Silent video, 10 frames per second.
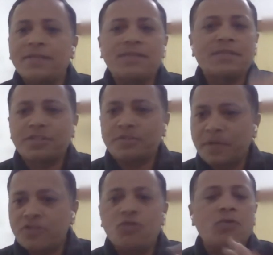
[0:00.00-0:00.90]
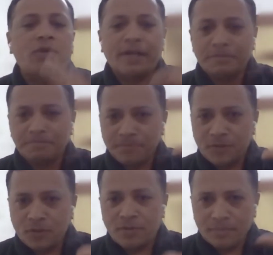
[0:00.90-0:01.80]
such as Bridgestone and
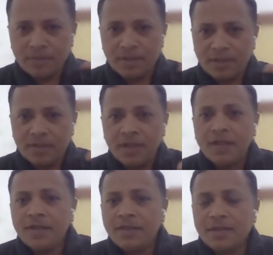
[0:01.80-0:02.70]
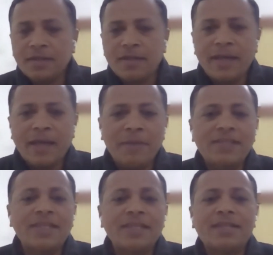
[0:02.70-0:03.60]
the the
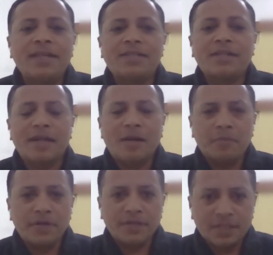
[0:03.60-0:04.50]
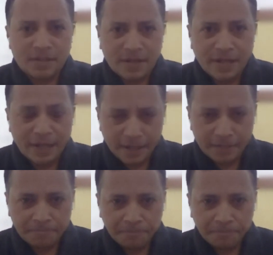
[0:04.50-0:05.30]
MNCs and listed companies, etc. in India.